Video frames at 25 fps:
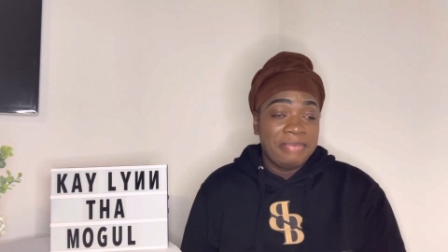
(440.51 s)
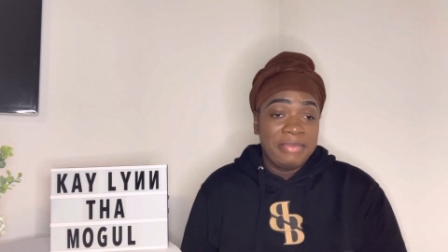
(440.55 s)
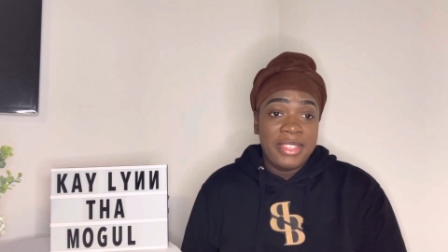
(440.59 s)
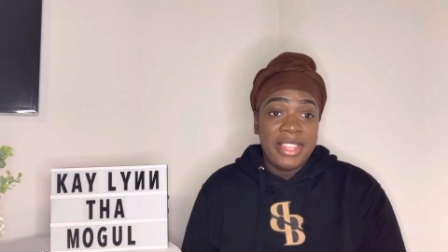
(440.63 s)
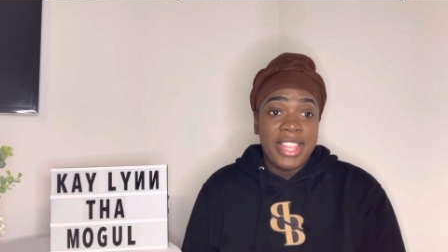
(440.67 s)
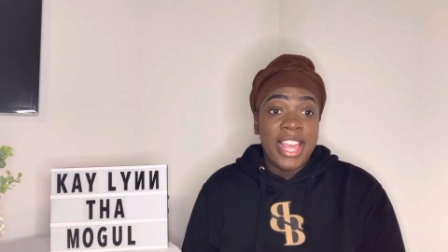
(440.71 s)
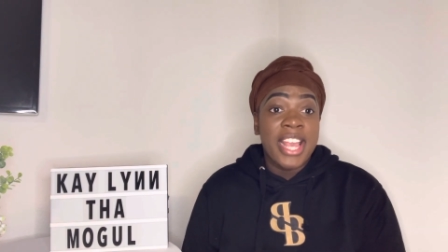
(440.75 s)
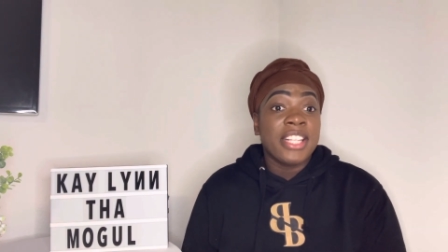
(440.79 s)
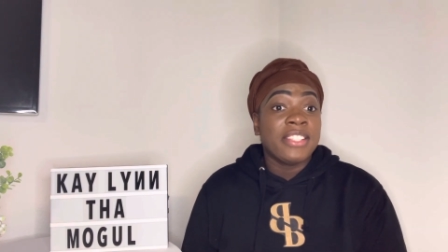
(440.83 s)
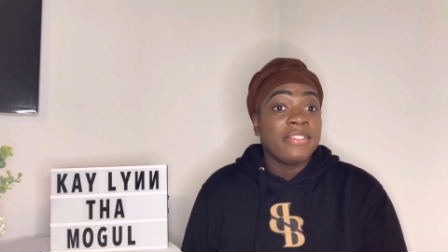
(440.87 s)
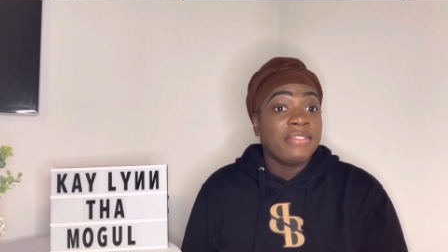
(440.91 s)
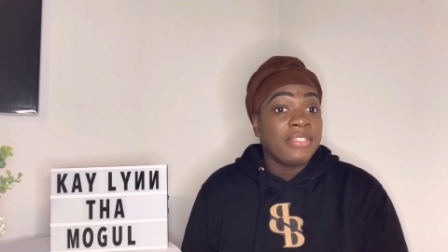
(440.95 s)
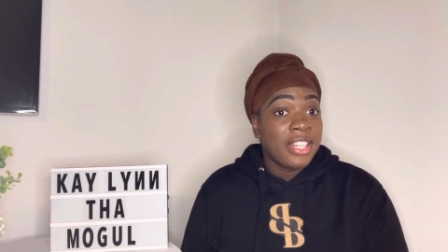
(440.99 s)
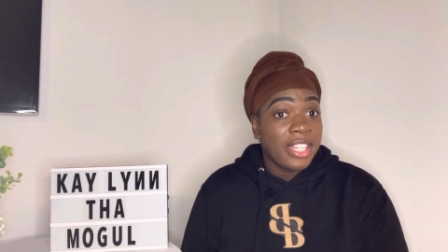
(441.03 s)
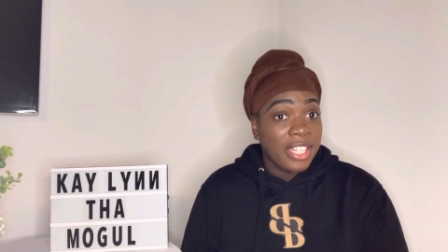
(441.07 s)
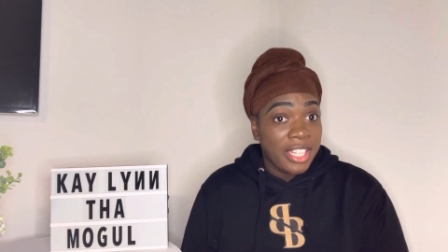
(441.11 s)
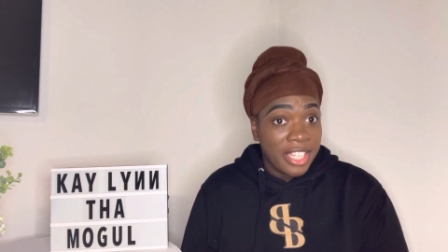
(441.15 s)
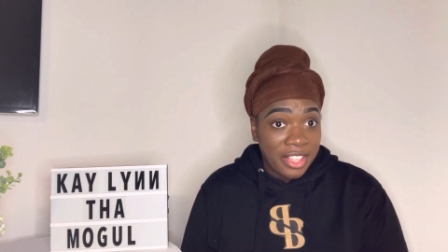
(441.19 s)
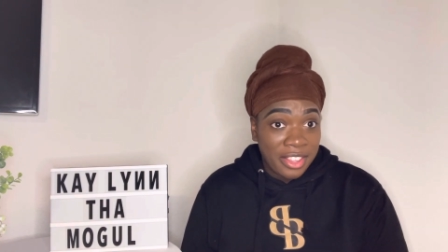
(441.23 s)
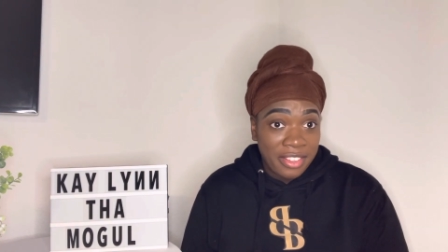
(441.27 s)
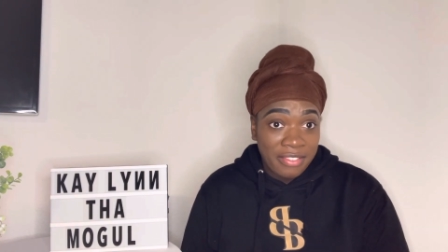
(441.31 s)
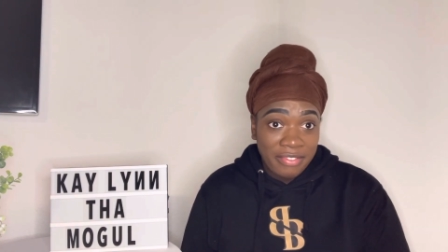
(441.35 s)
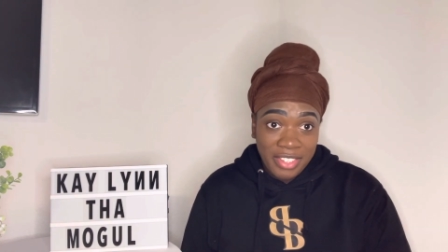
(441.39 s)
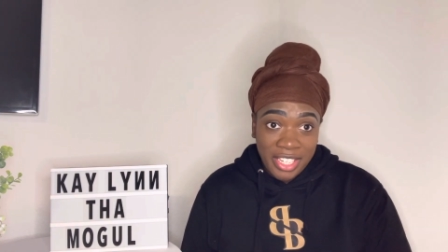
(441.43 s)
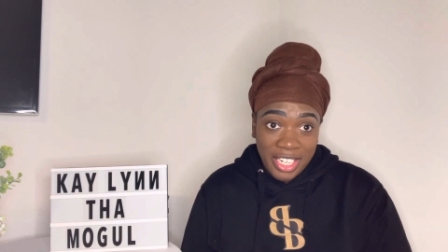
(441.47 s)
that's for
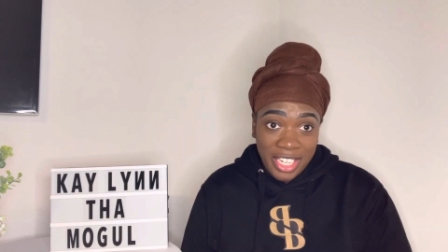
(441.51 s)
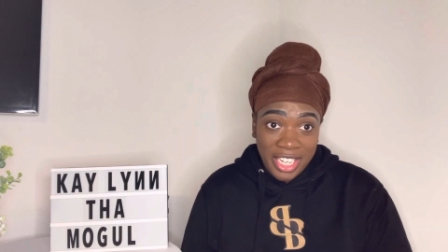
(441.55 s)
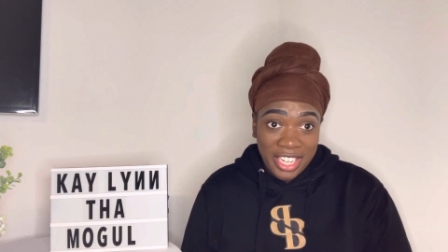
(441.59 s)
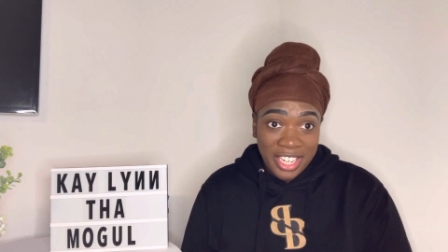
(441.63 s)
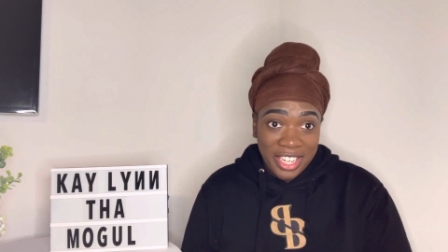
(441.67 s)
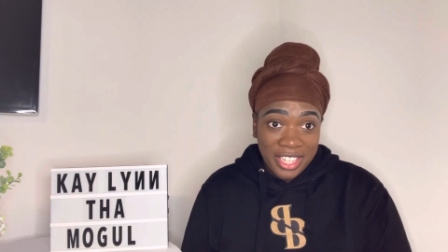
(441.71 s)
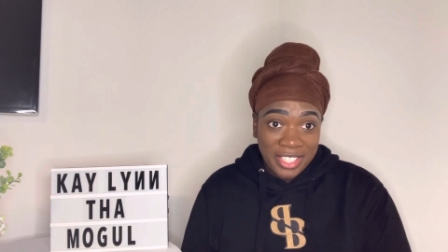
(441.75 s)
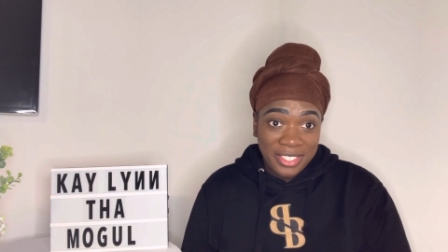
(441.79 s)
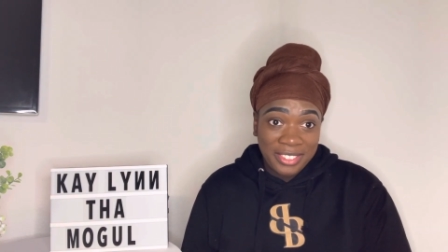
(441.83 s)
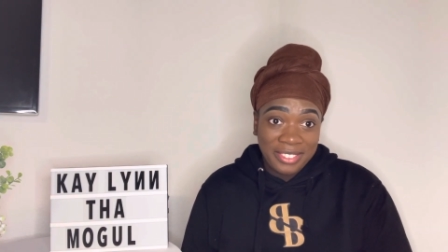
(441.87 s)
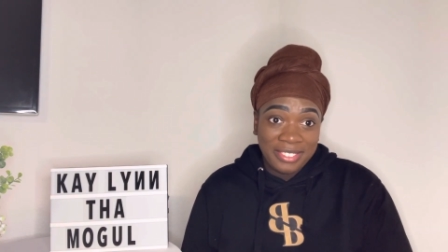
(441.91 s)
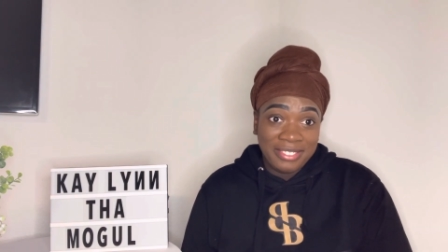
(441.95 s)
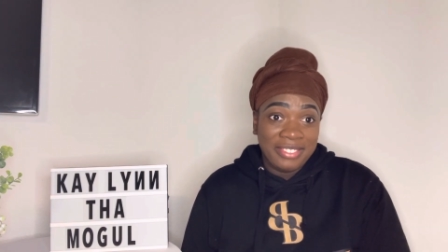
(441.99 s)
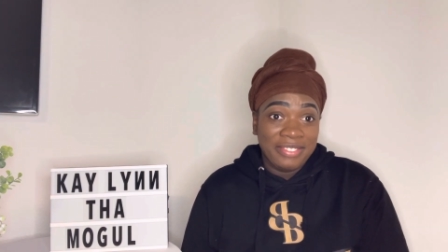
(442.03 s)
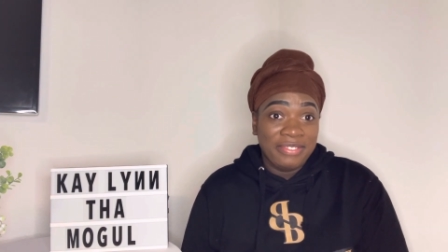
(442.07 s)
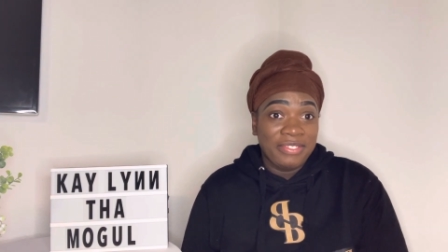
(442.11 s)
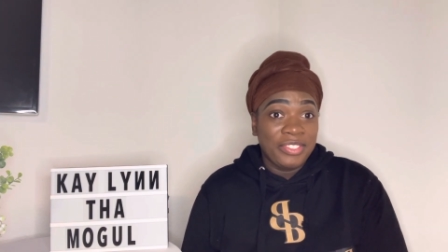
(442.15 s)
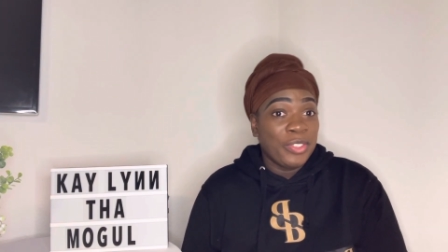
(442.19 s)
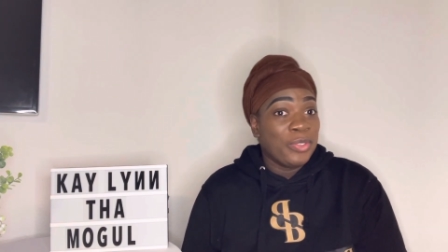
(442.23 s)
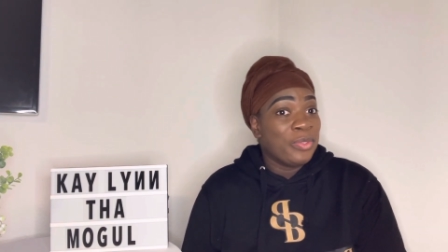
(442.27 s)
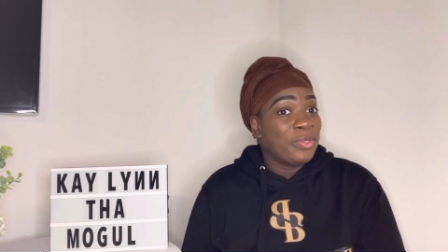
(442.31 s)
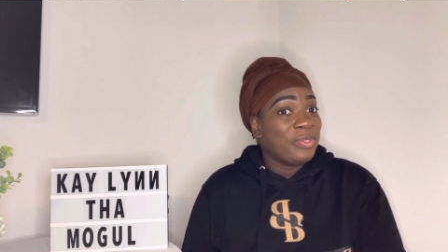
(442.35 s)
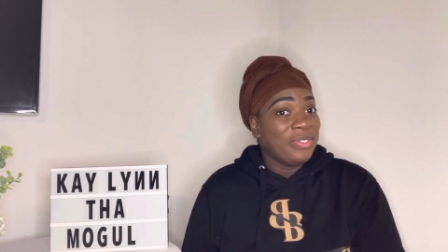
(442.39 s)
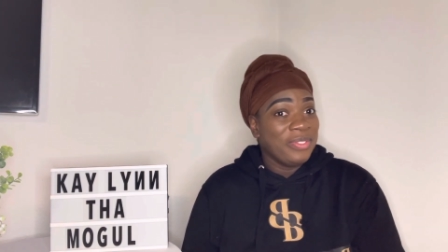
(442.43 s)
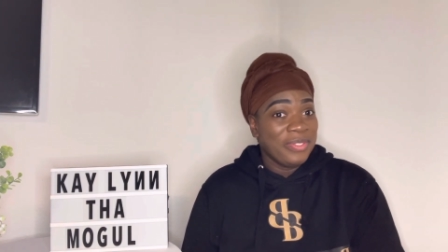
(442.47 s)
another video. If
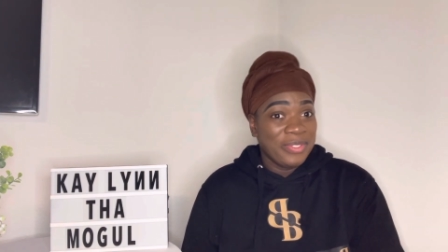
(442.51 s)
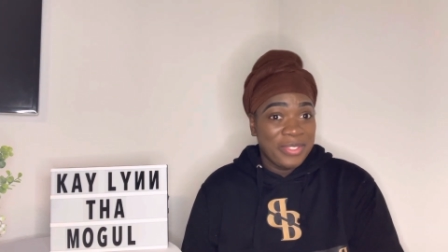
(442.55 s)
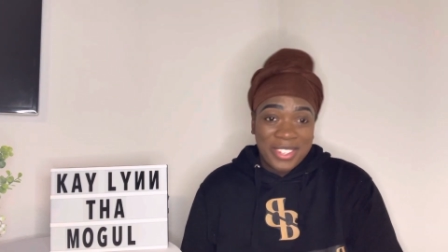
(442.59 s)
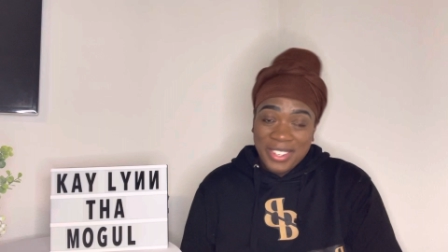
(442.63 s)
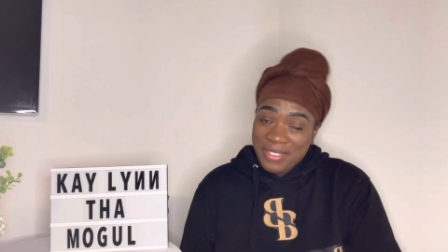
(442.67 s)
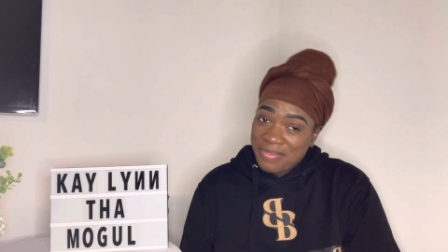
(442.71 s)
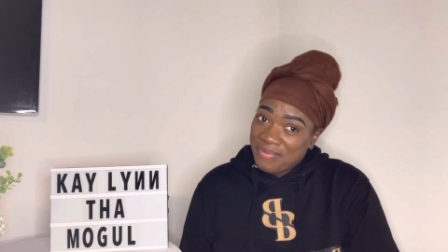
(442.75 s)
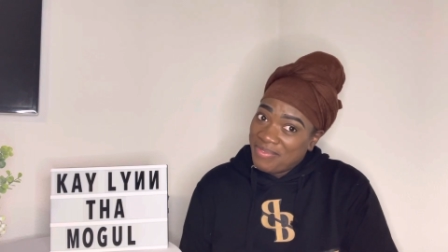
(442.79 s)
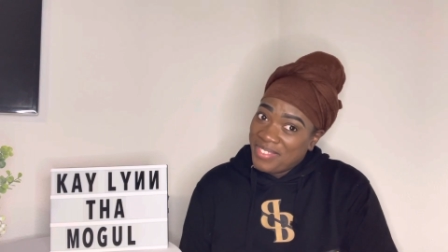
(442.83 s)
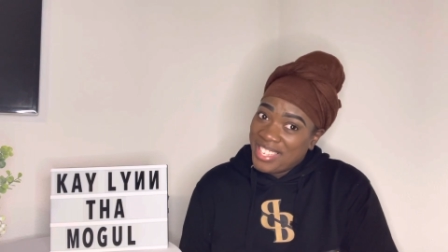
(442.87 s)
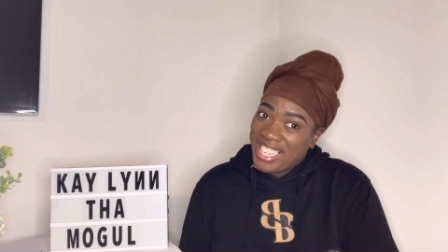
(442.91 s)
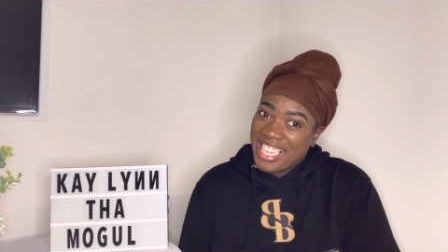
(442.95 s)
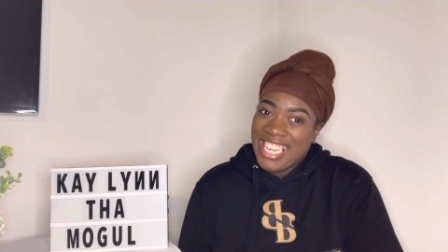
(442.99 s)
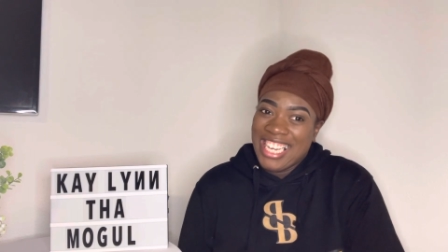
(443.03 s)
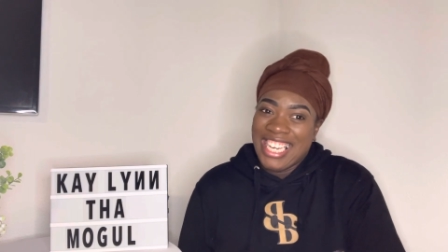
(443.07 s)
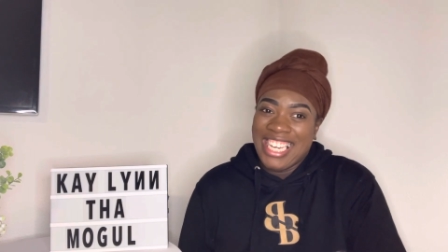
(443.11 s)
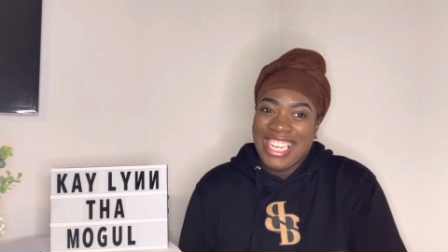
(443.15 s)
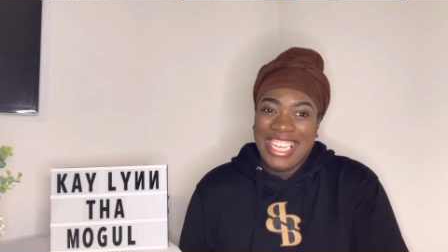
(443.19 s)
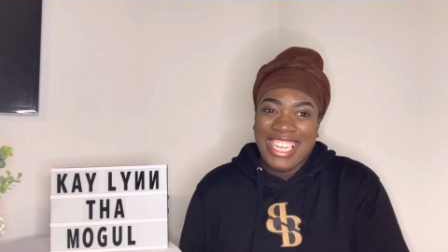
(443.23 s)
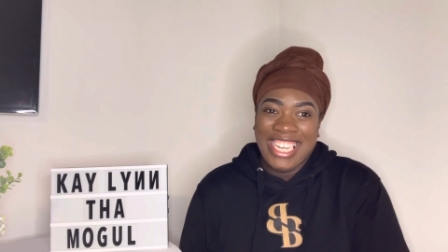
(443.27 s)
you want me,